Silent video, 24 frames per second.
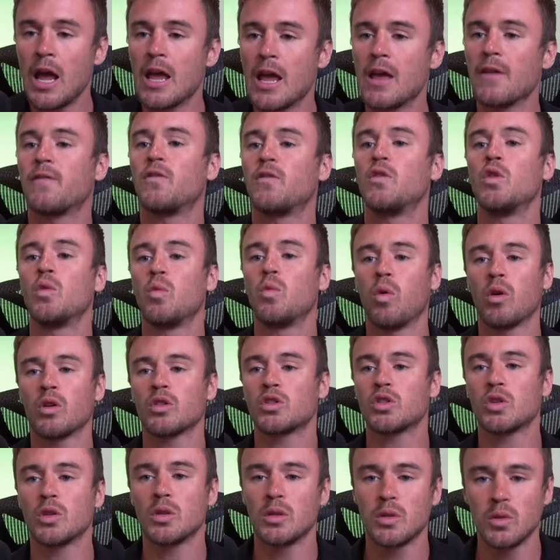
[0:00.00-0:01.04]
If you
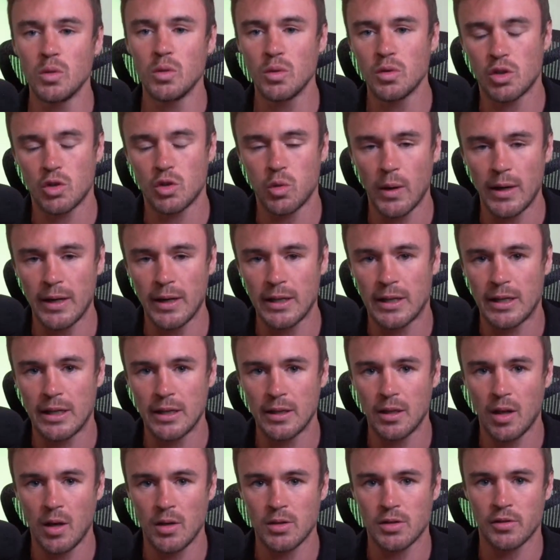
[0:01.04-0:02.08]
want to lose 20
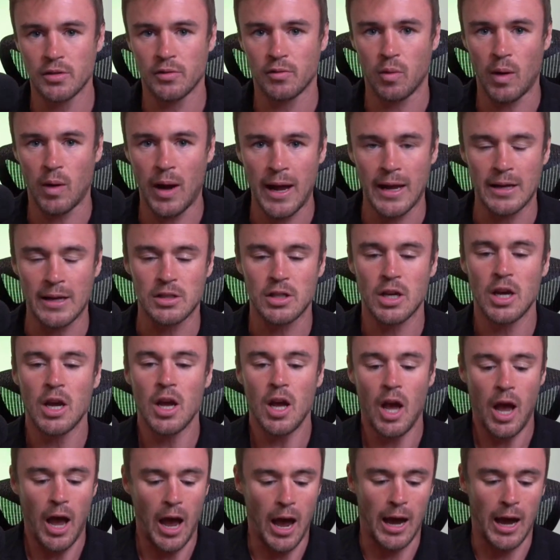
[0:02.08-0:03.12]
kilos of weight,
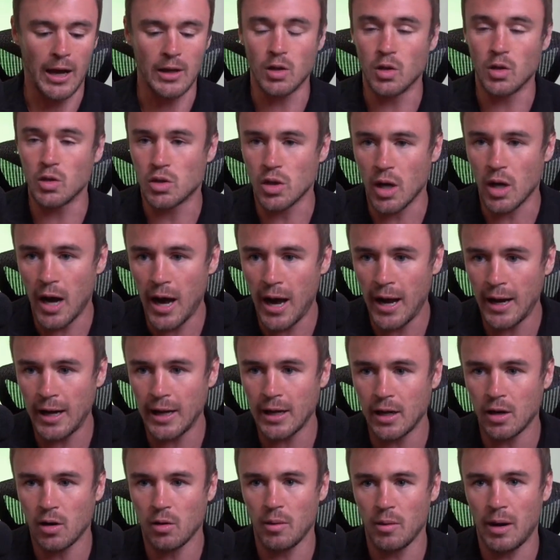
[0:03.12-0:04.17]
are you
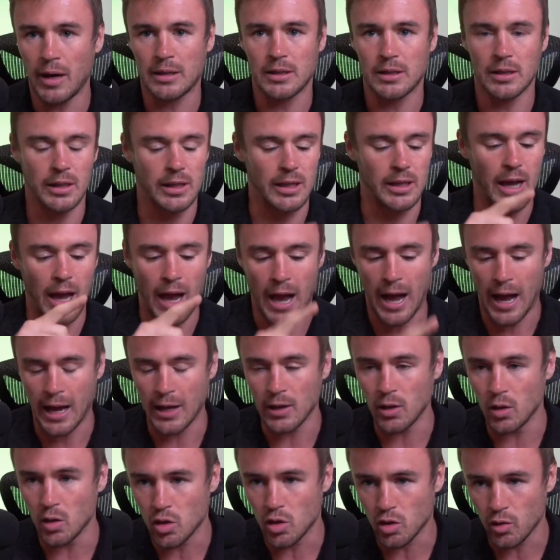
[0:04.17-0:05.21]
dieting correctly? Are
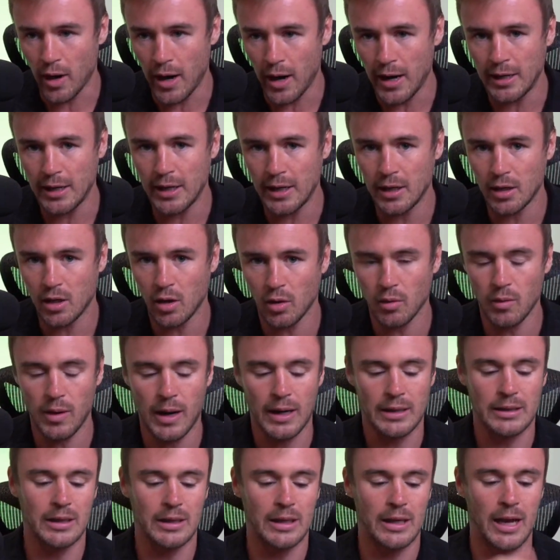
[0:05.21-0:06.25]
you training
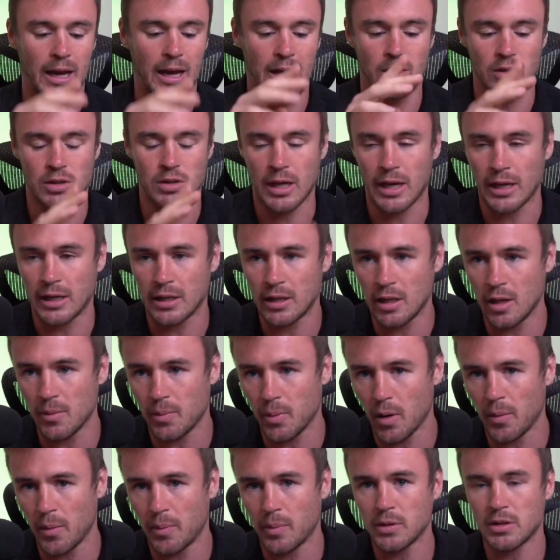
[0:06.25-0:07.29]
correctly? Are you taking the
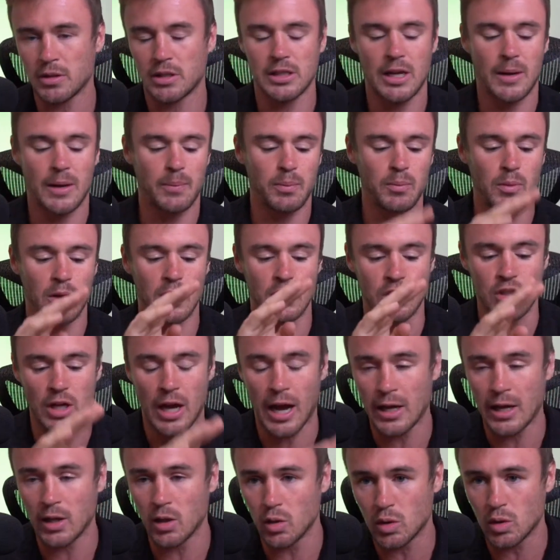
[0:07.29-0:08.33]
appropriate supplements?
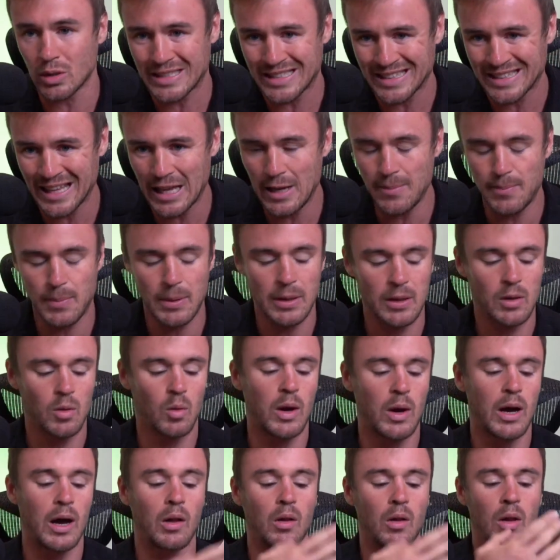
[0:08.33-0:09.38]
Are you sleeping
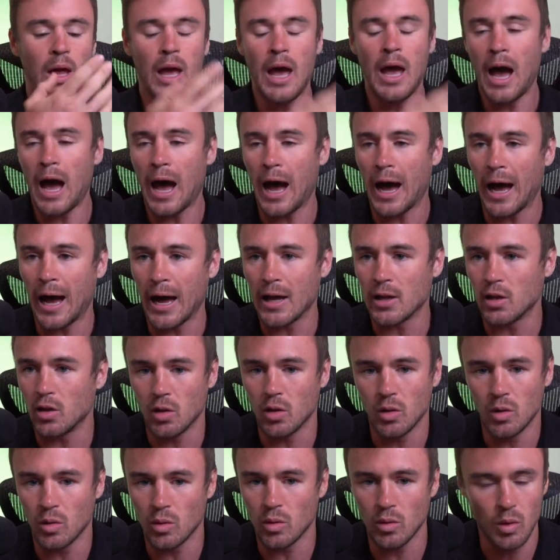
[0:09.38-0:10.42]
well? Are
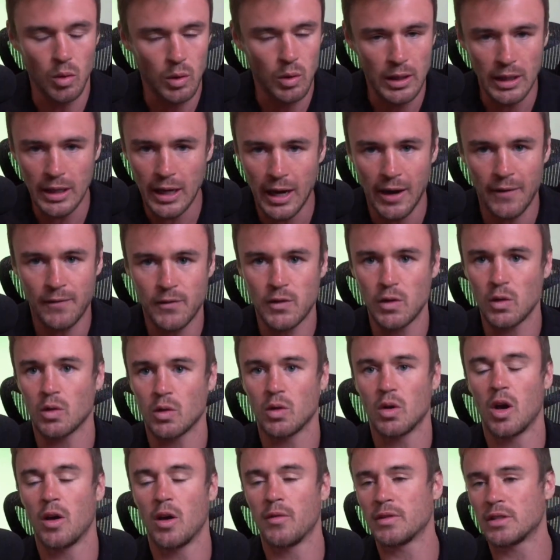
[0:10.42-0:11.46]
you looking after your
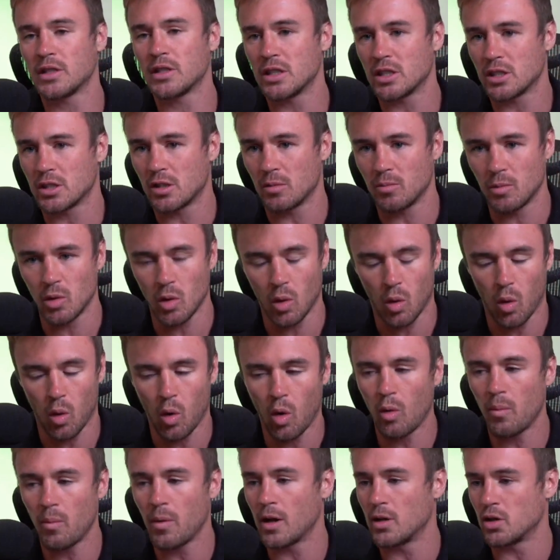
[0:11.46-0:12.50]
nervous system, your
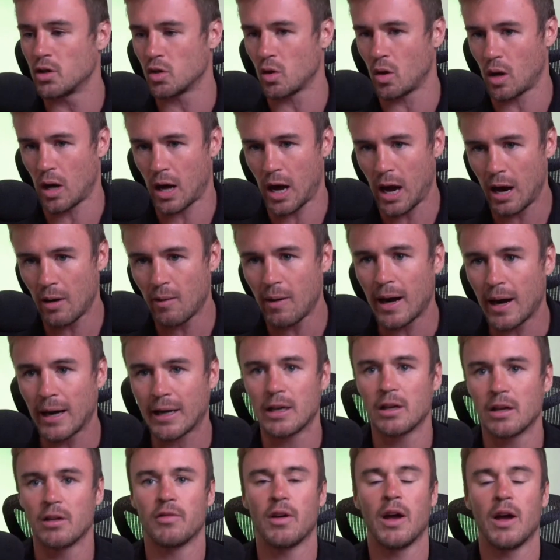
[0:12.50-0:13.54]
hormones, your
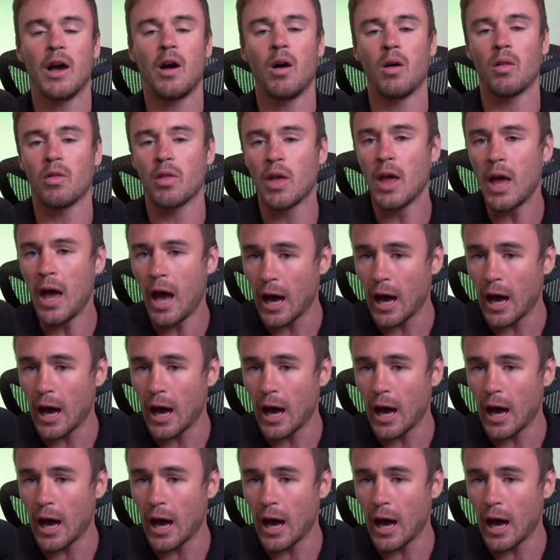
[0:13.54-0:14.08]
hierarchy of health?